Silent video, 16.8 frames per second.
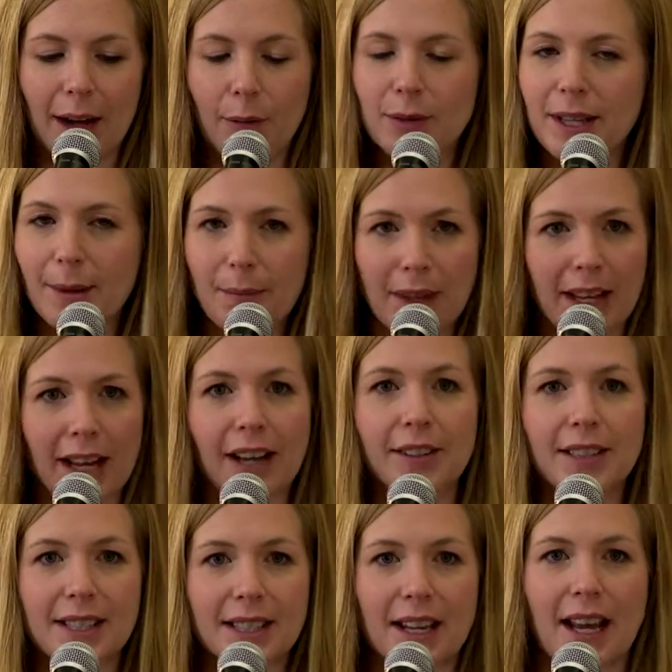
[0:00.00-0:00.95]
something
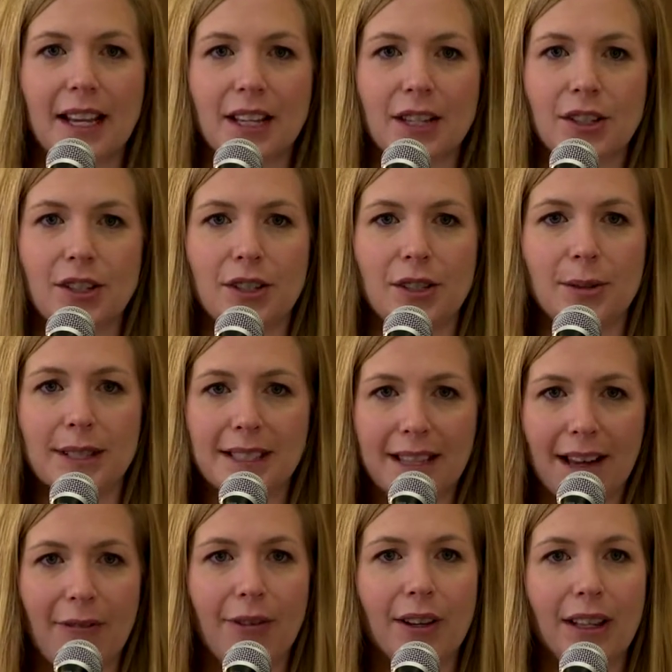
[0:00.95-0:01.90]
else that I can do is
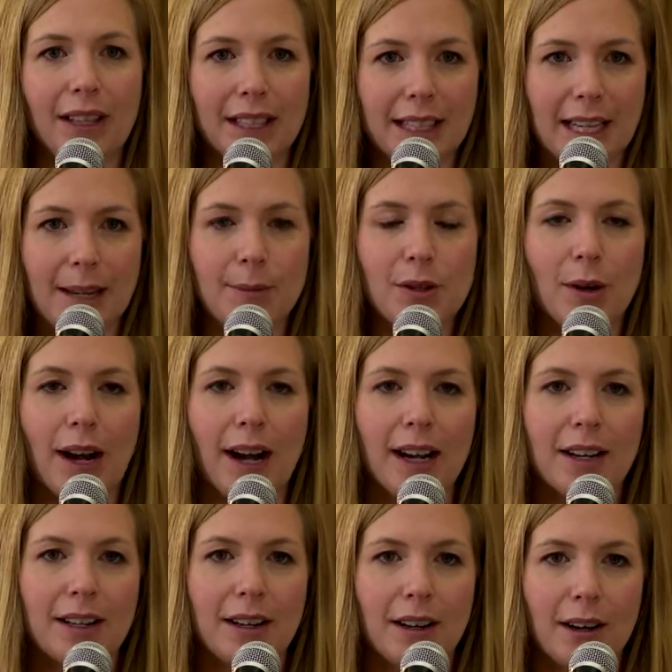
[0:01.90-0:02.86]
definitely keep
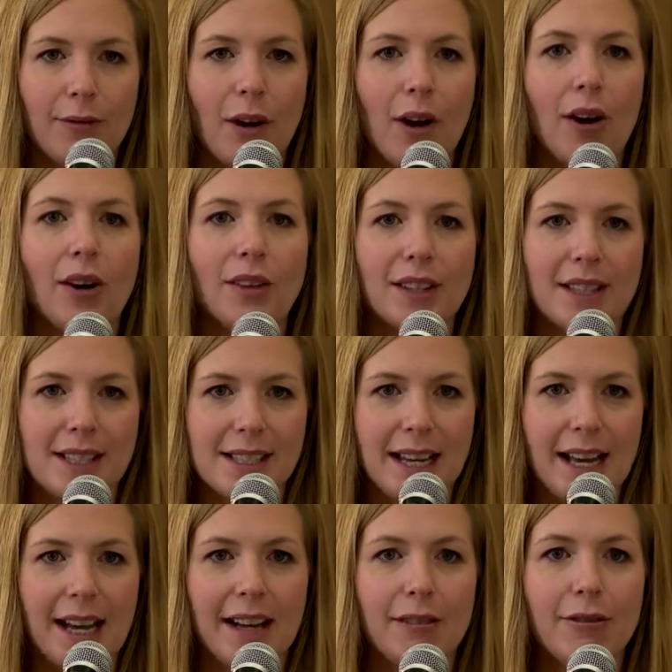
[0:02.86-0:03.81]
track of all the
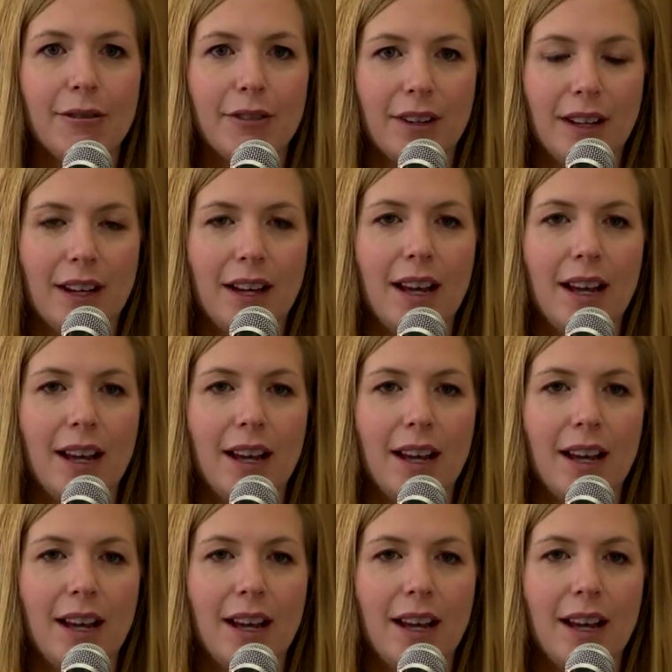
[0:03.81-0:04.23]
staff